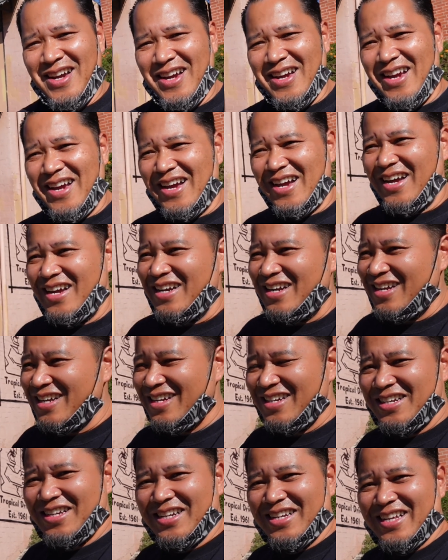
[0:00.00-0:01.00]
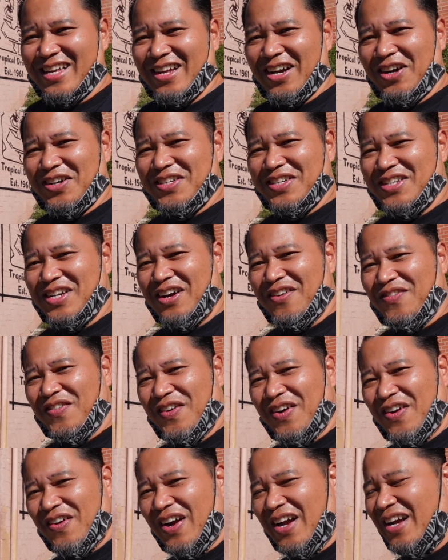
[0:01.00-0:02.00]
and get our stuff.
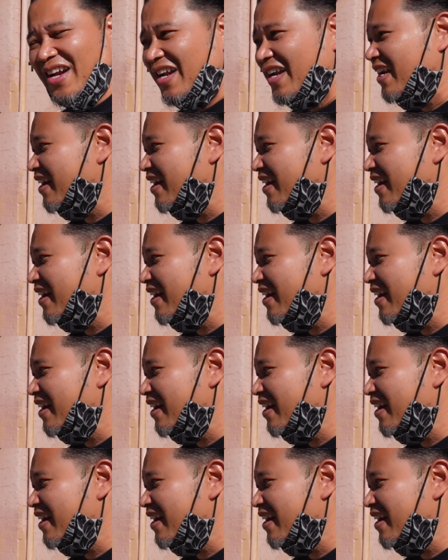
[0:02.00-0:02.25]
All right.